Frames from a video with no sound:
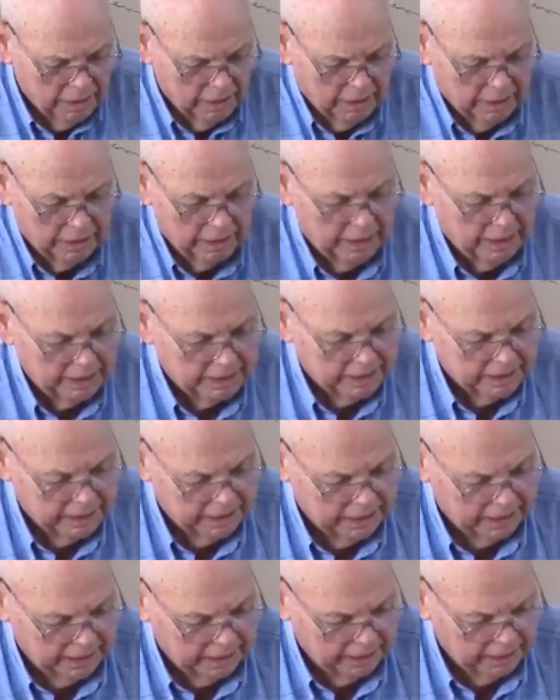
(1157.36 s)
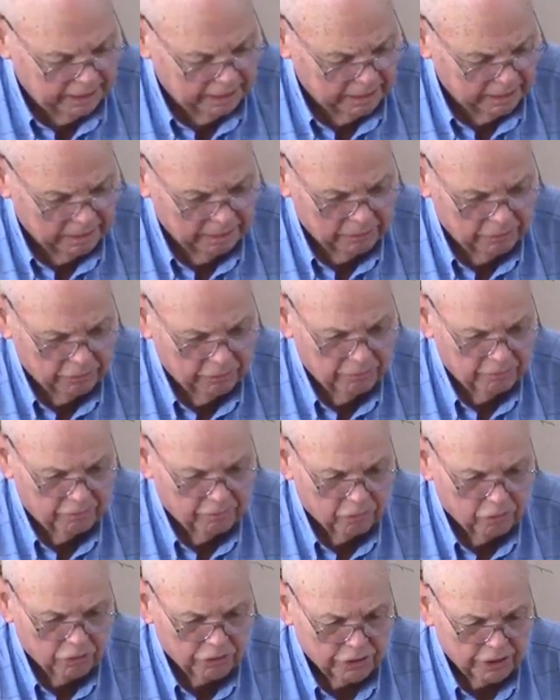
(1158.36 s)
and 18.
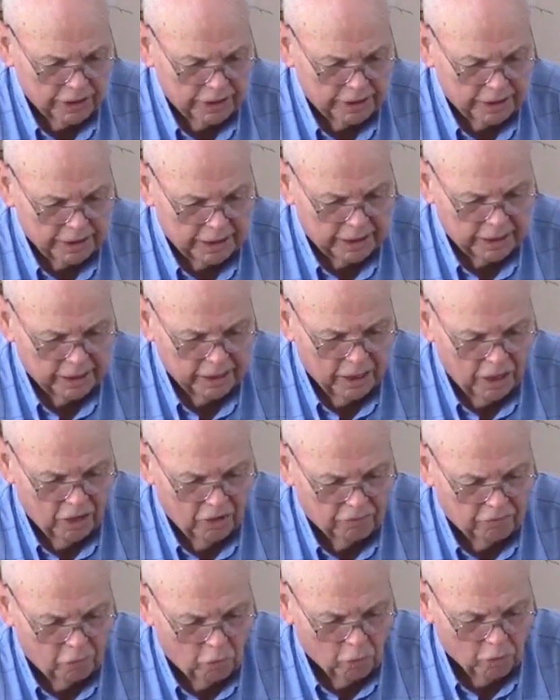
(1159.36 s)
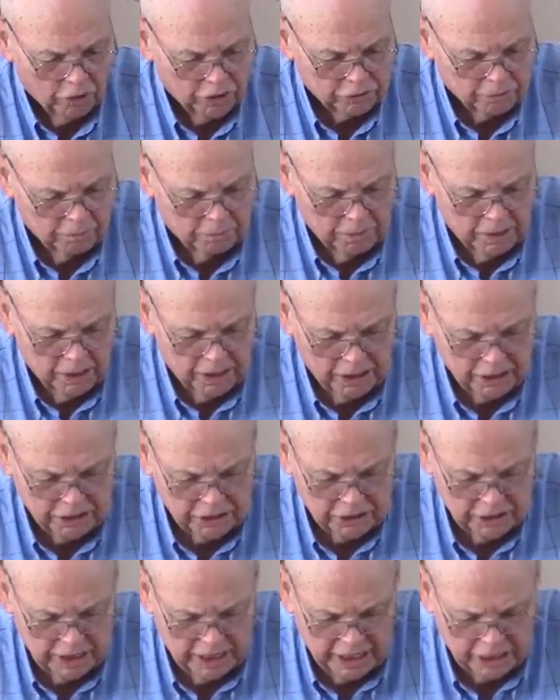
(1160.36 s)
Verse 18. For as much
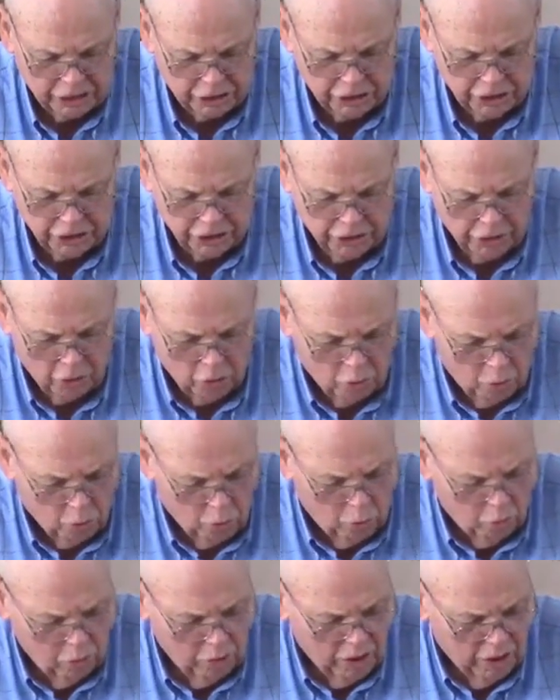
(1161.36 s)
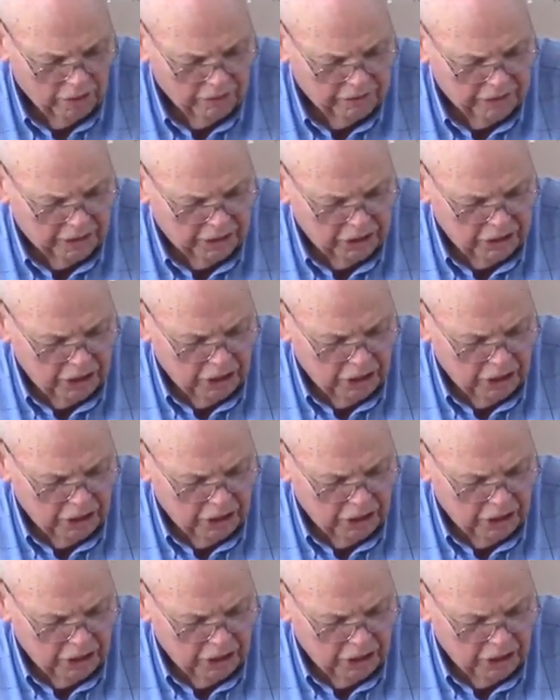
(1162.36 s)
as you know that